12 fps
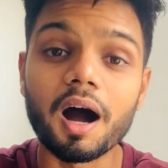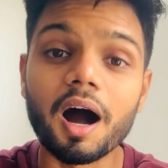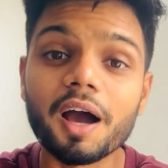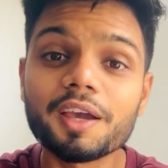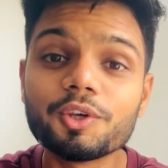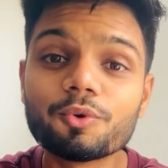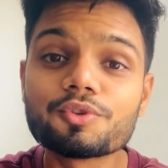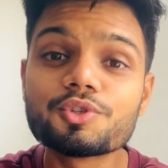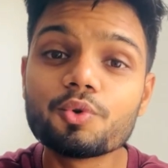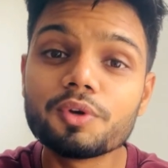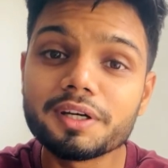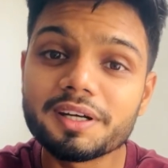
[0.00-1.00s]
I use
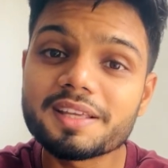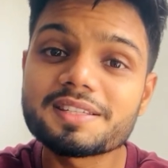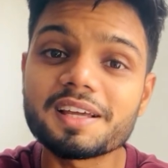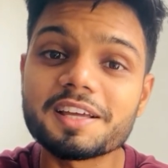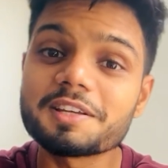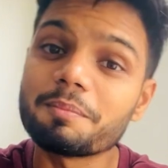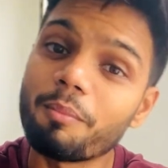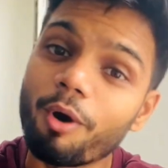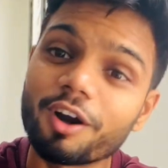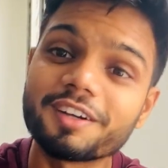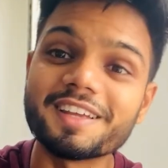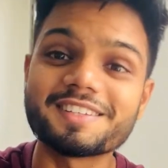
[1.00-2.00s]
unit test as a
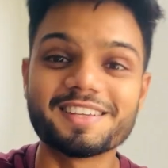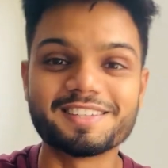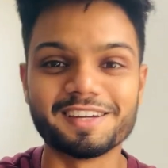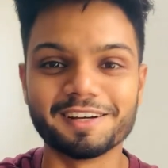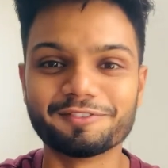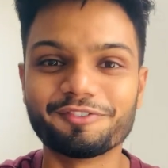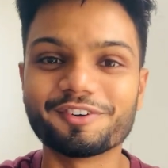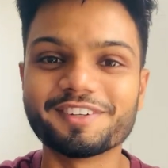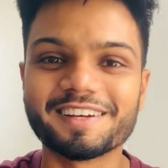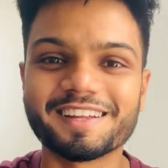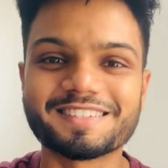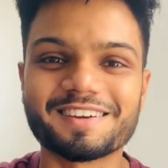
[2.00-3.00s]
mock test, he said, for
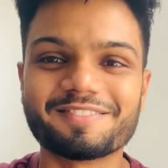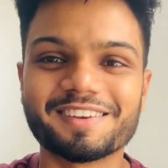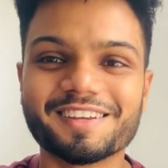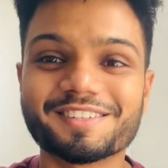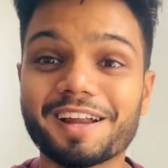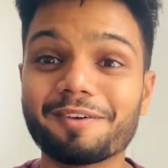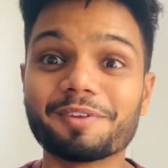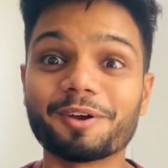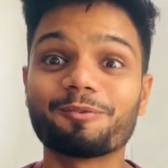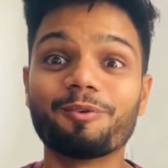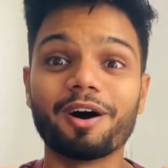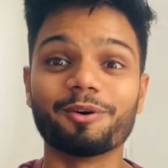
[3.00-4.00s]
NEET examination. I'm
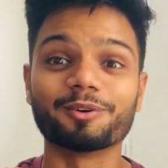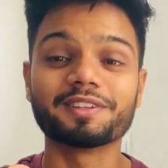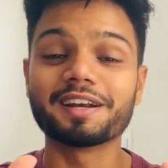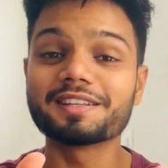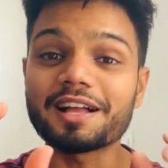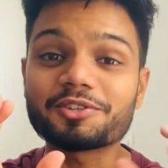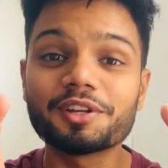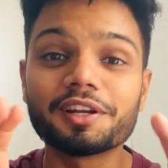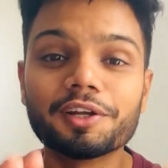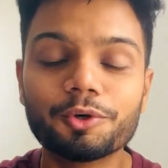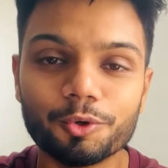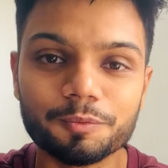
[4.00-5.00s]
like, wow, that is actually
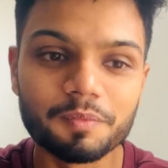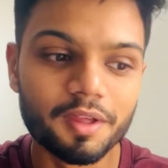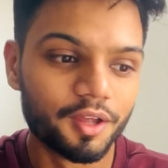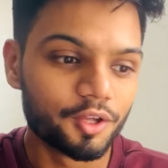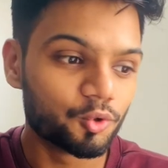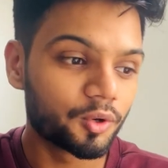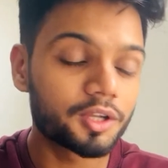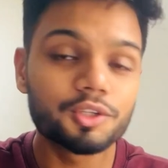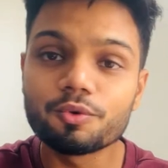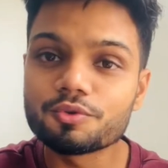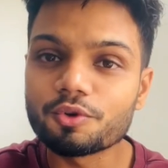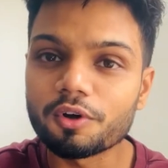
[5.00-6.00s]
really cool. You can
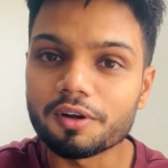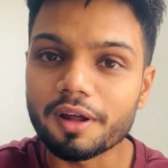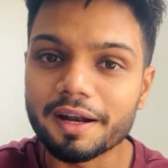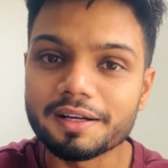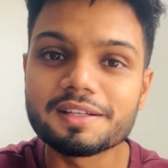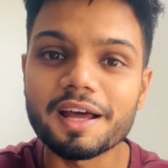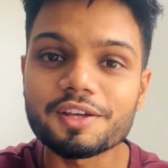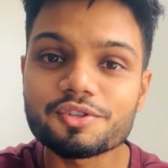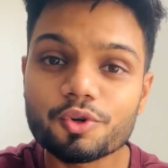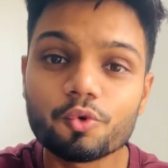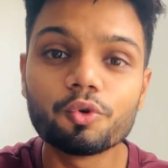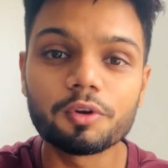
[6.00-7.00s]
use your entire
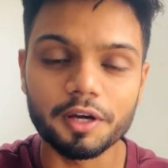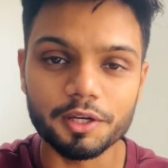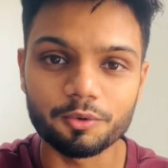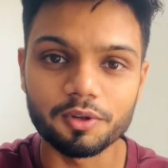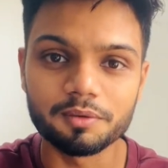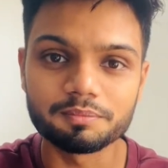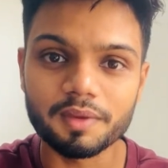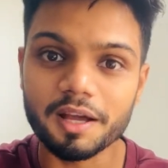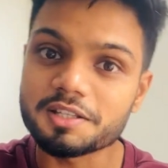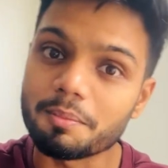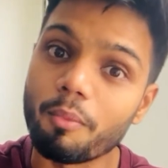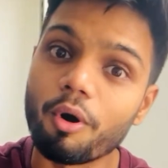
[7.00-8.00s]
school curriculum
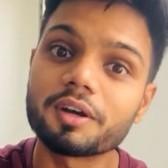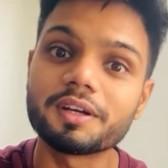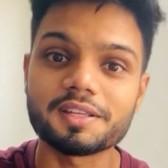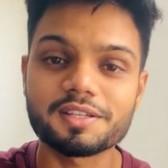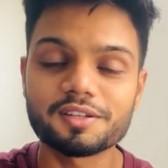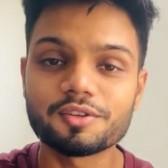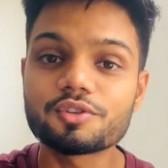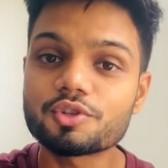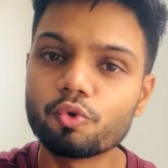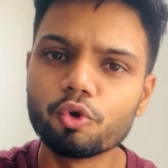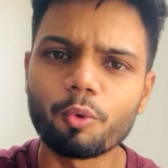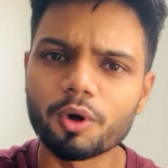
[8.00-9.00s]
as a mock test.
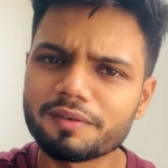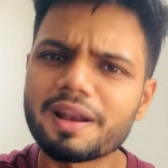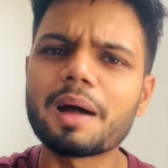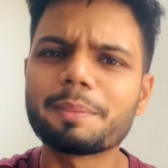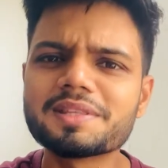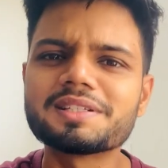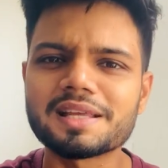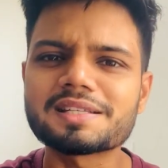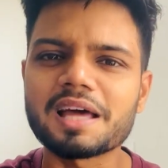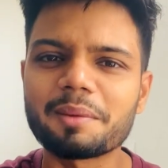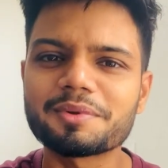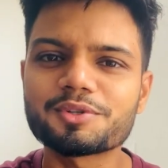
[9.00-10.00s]
School, whatever happens, test
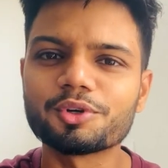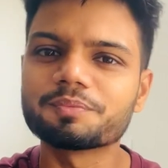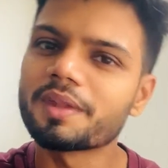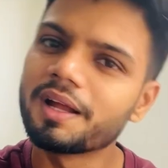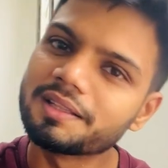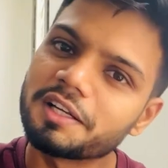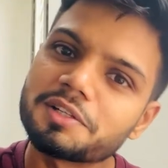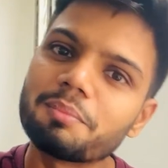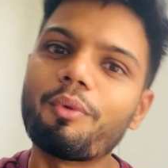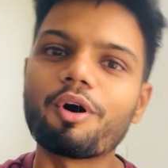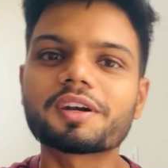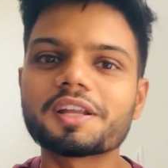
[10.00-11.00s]
happens, no? That is a
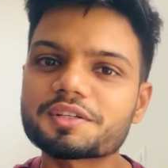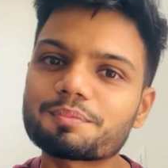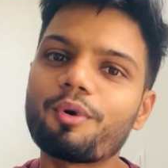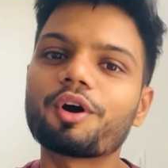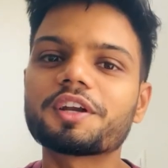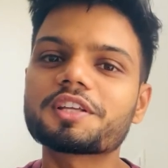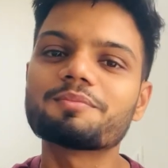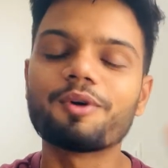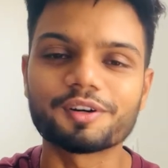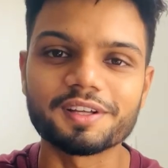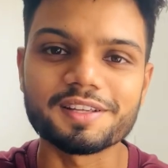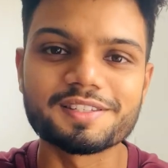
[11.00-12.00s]
mock
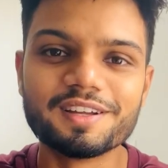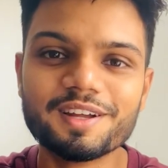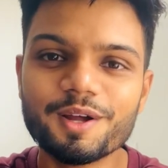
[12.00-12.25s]
test.